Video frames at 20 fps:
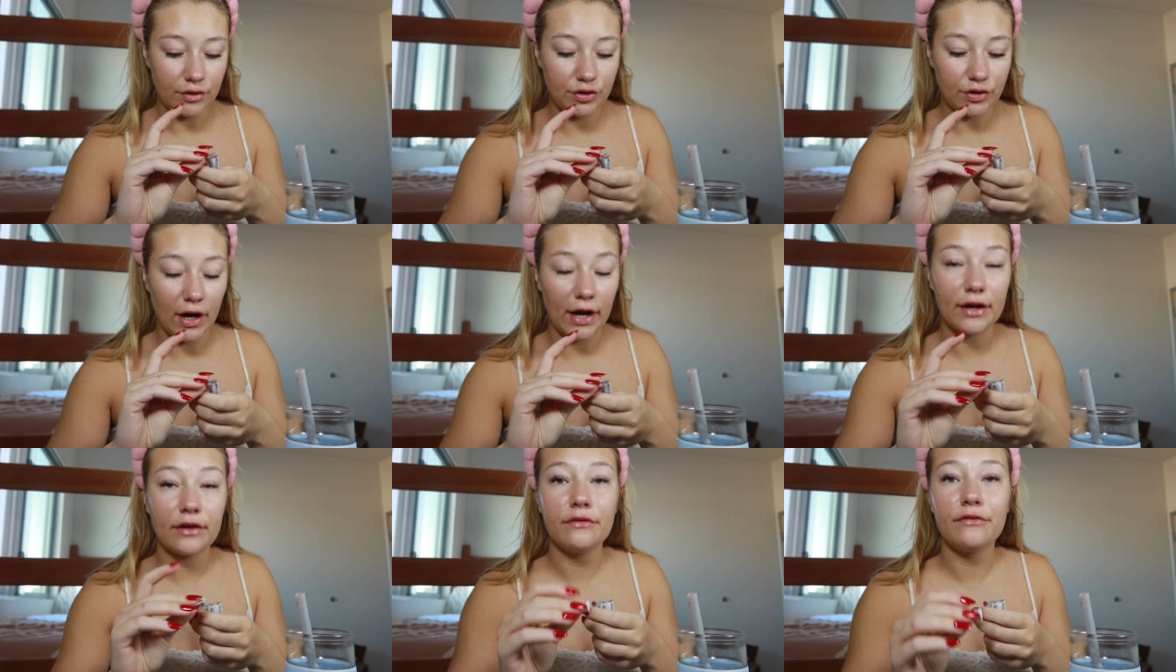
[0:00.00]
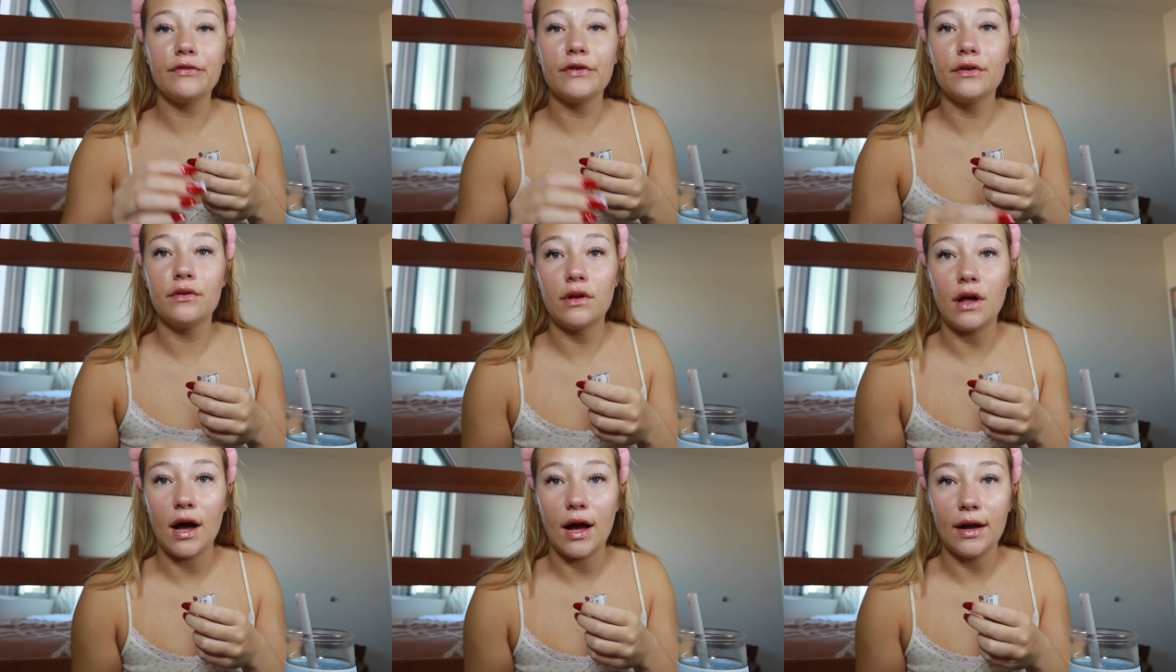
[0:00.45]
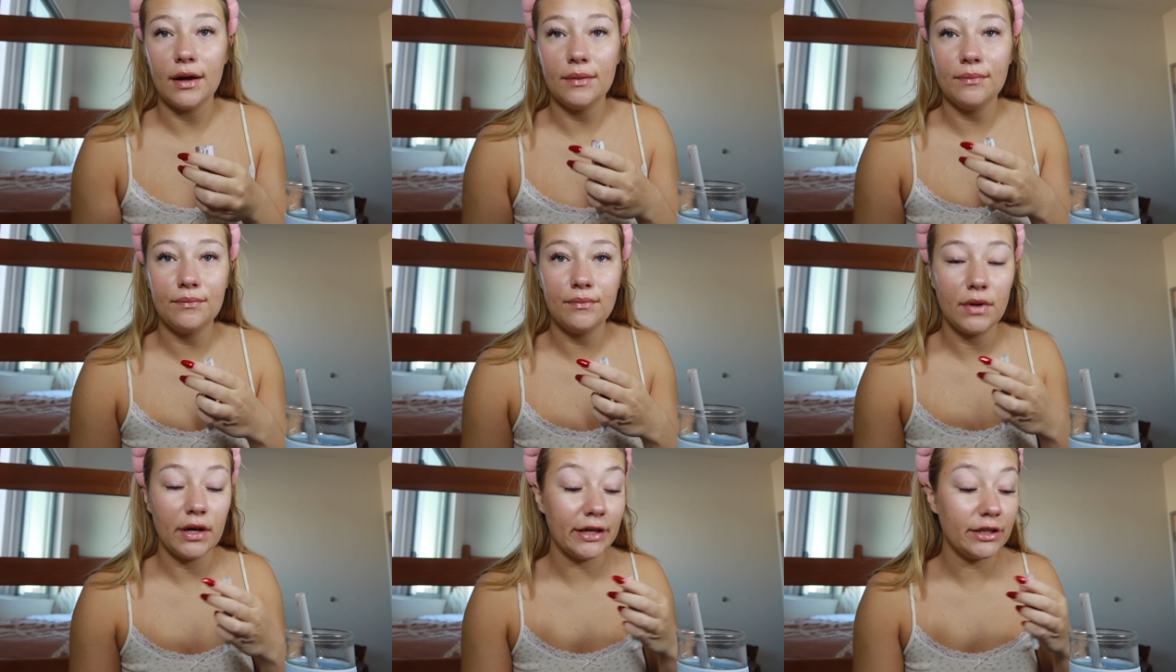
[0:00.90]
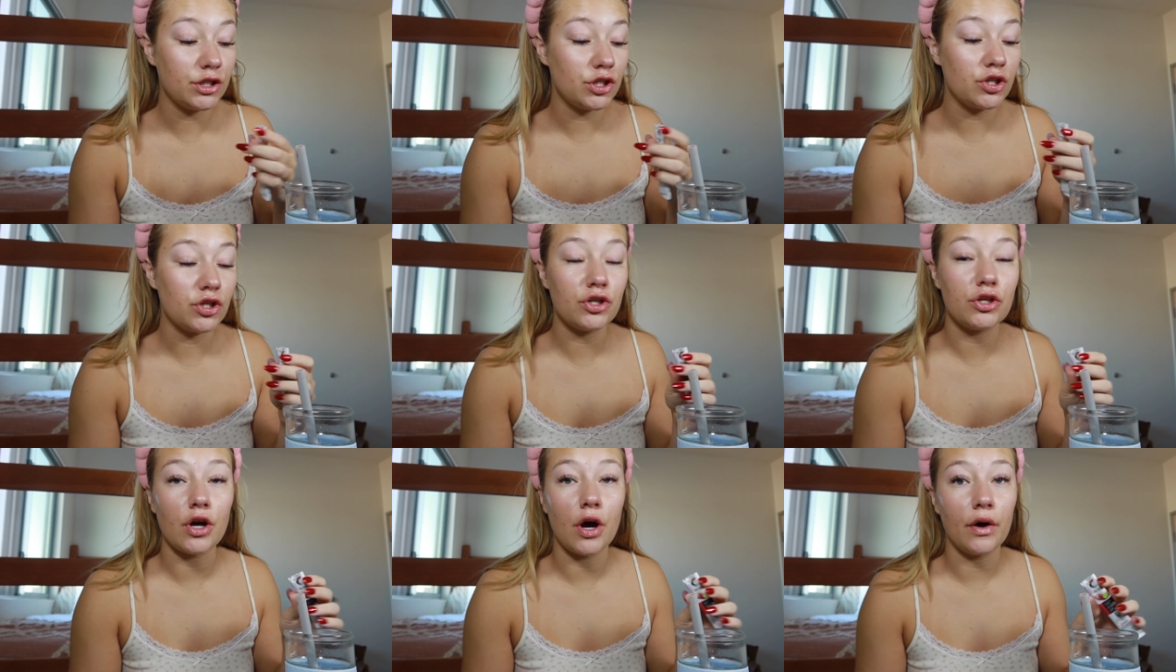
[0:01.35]
Dragon fruit lime. It's
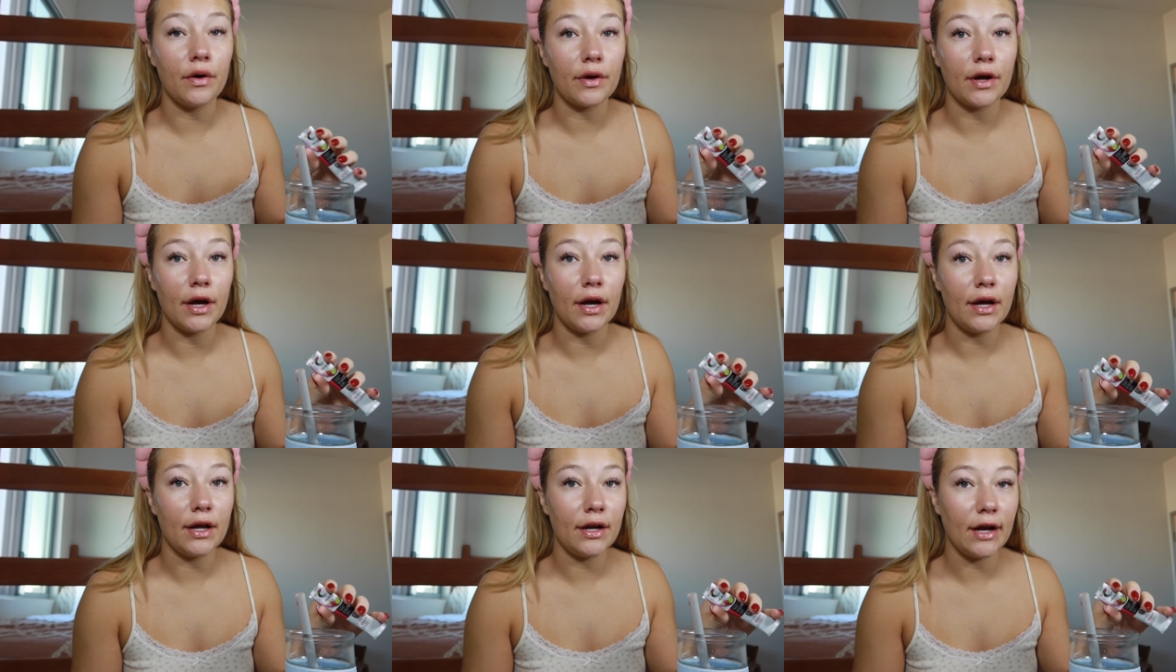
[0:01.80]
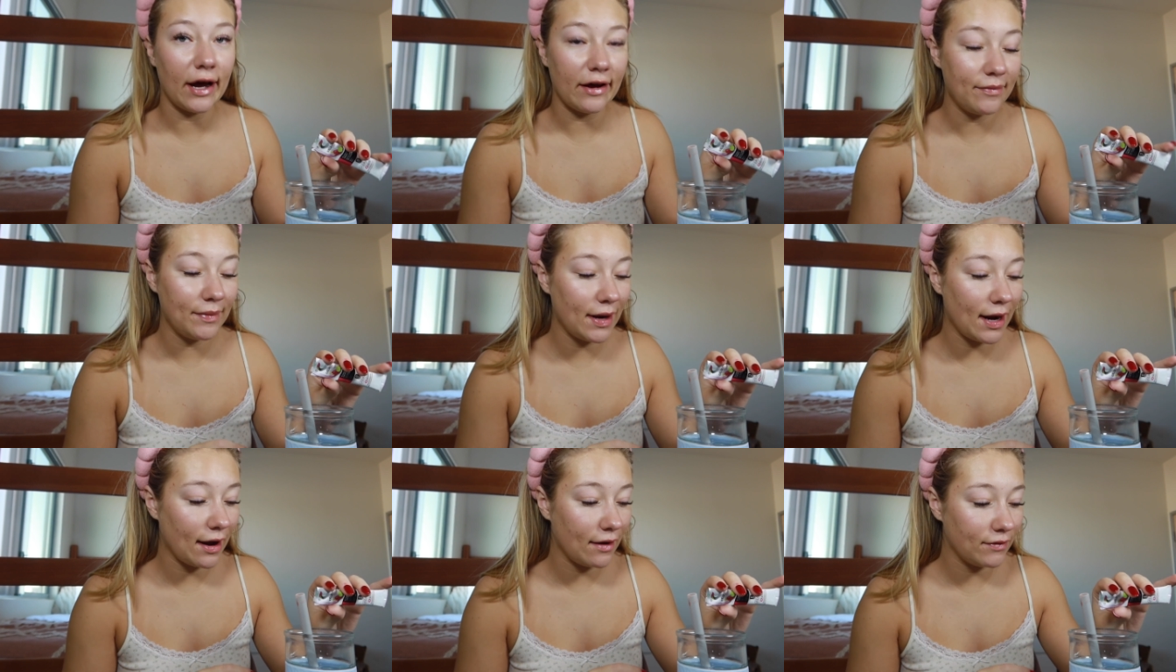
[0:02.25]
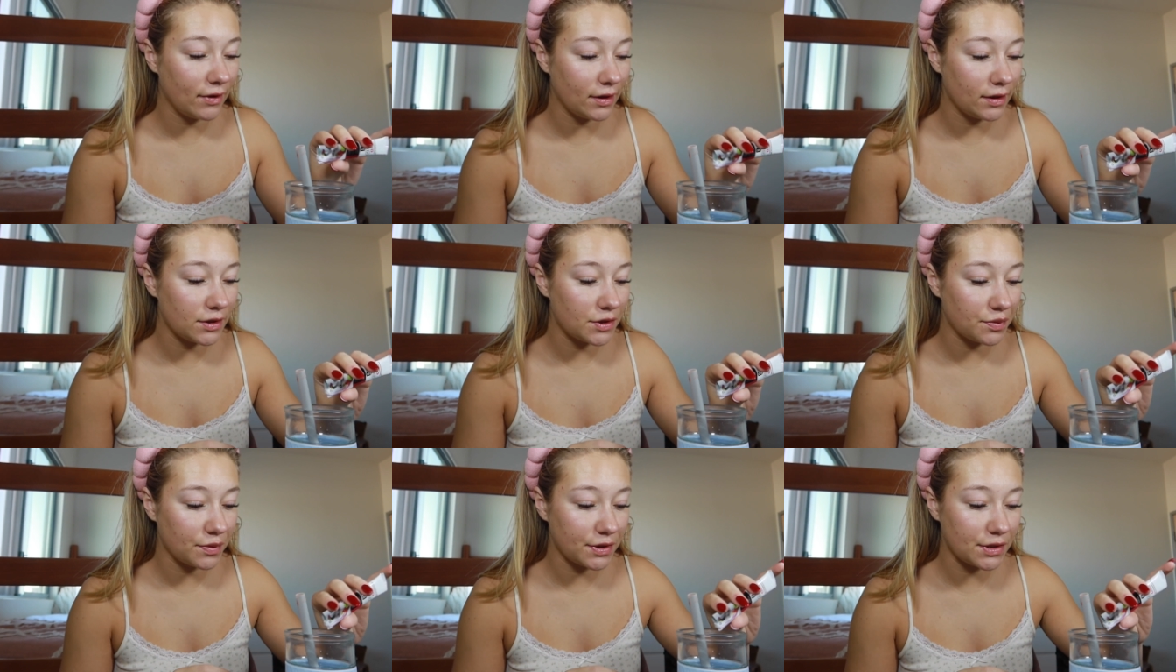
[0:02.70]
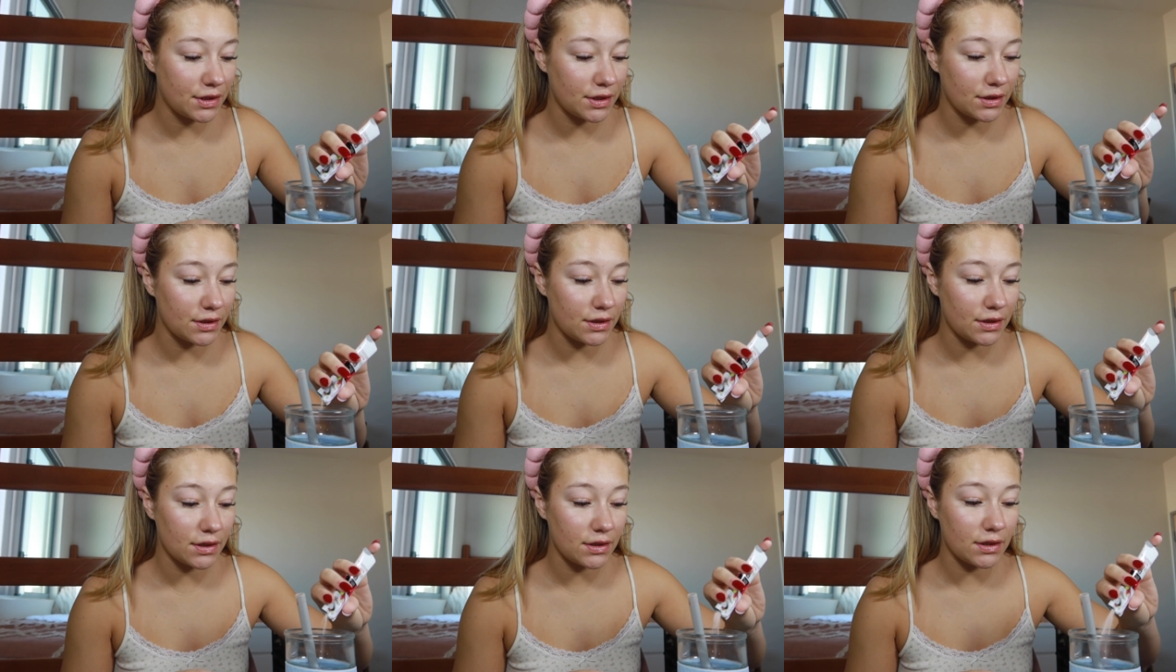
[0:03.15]
so good. I've been having this one
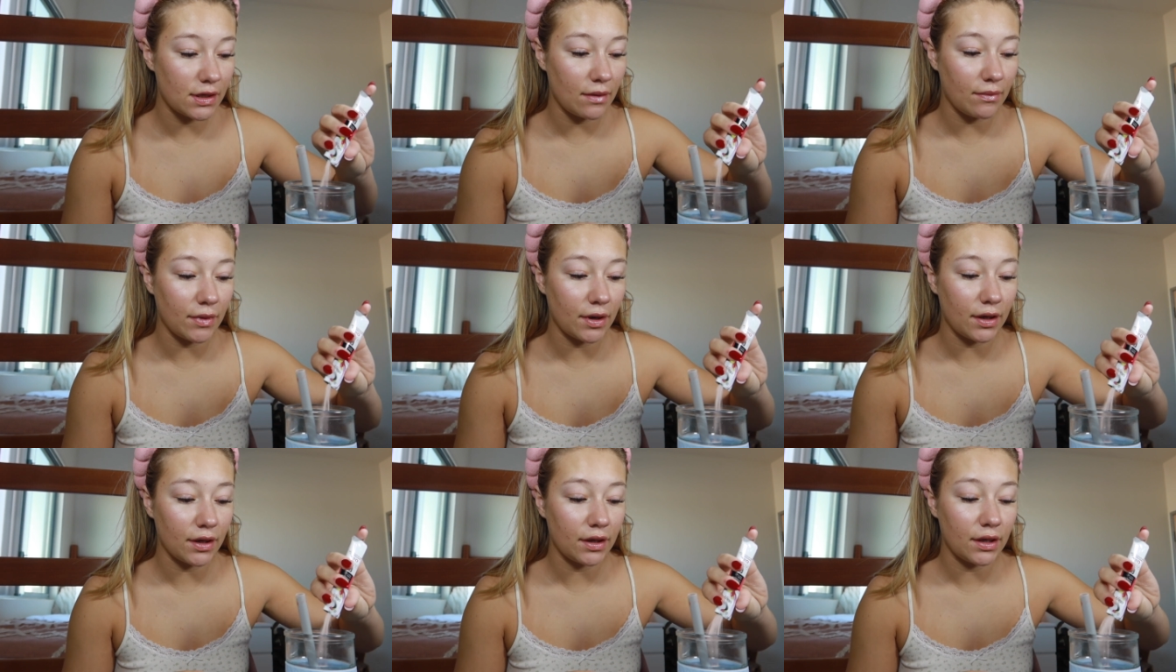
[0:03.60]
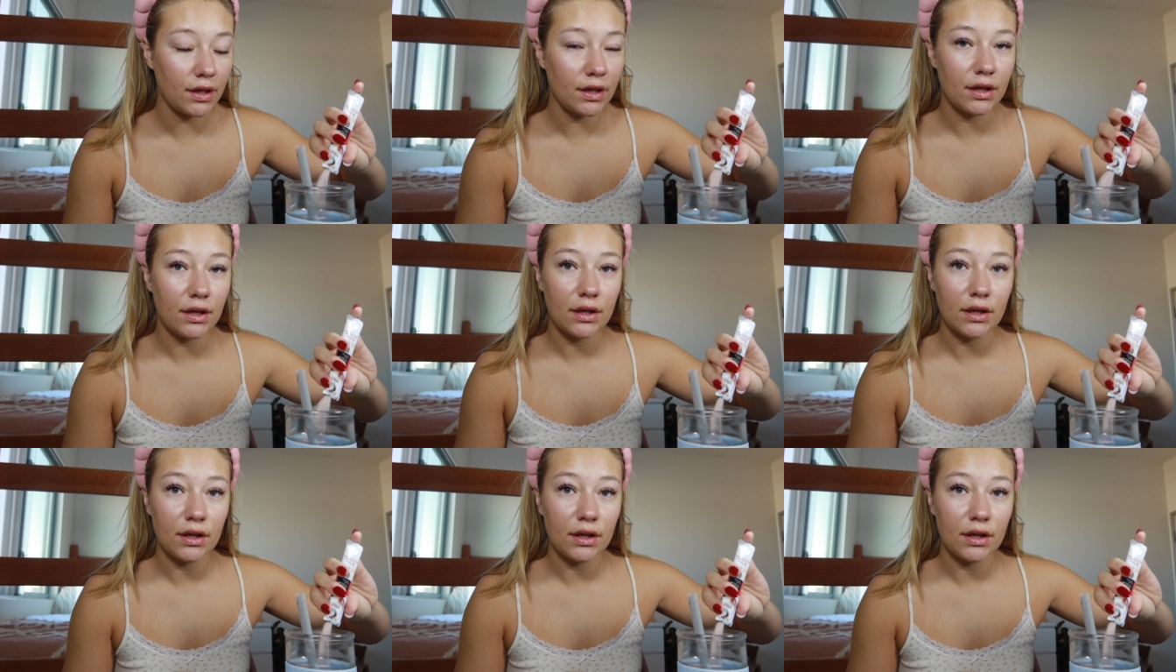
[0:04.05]
since the summer.